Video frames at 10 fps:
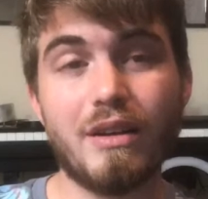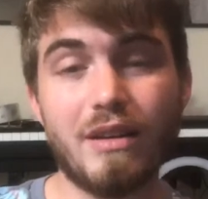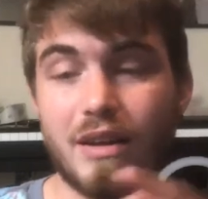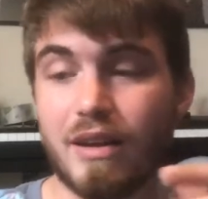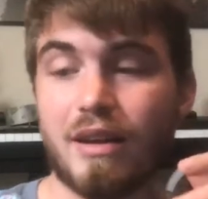
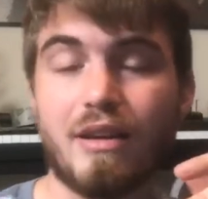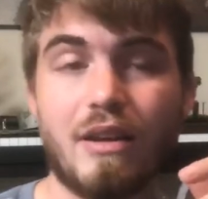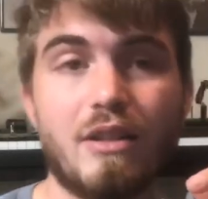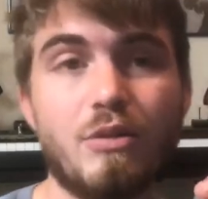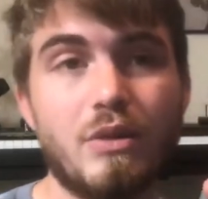And
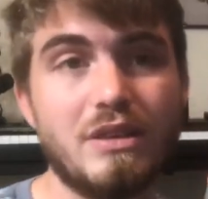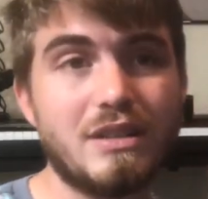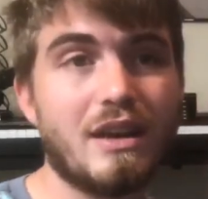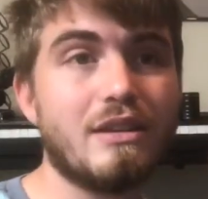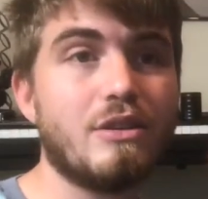another
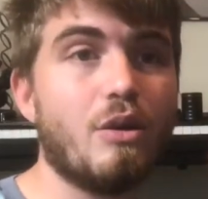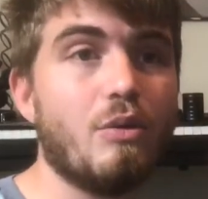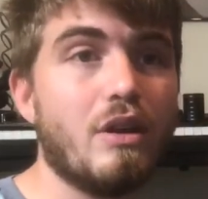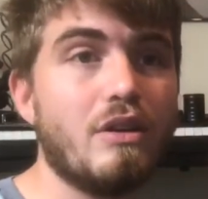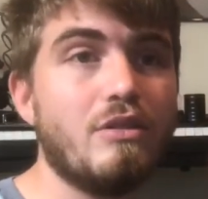reason I
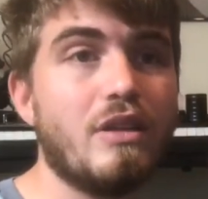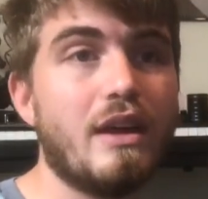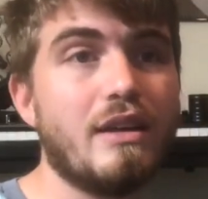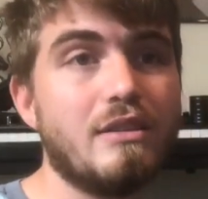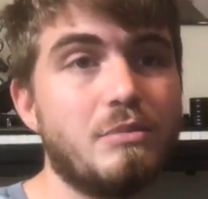don't want to do
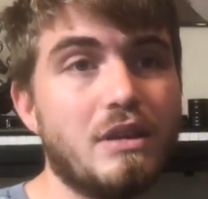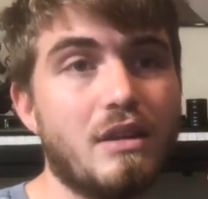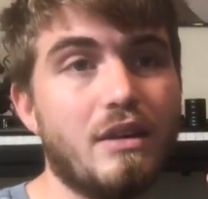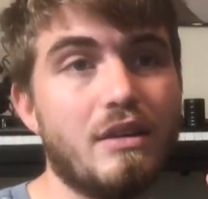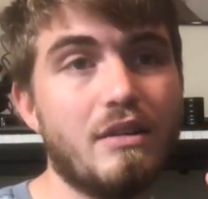that is
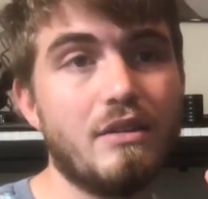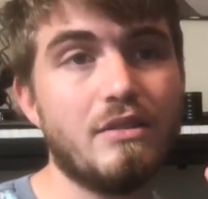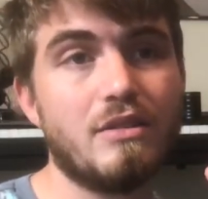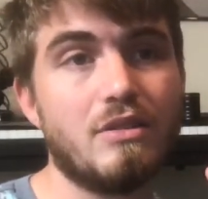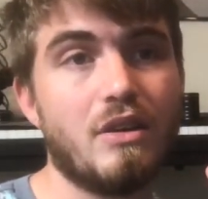
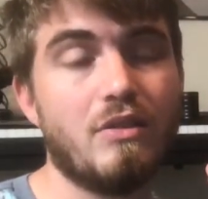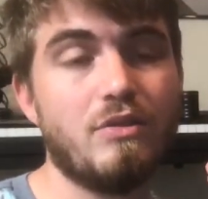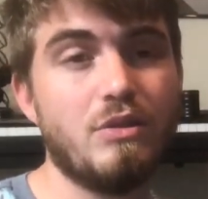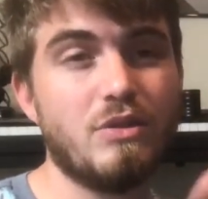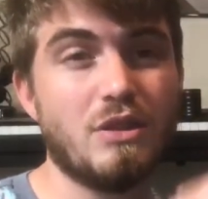because
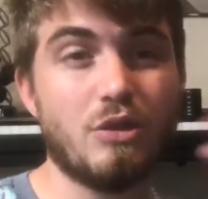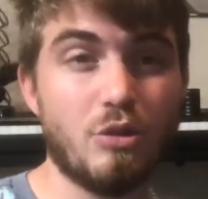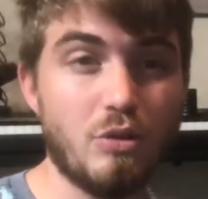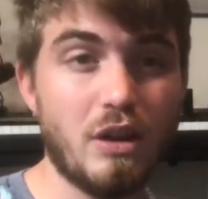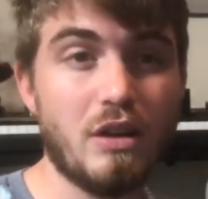of using
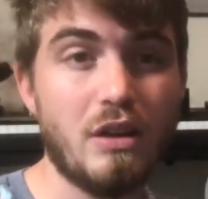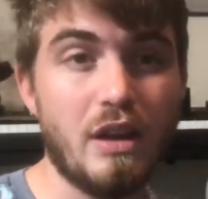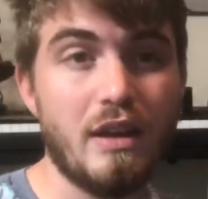CUDA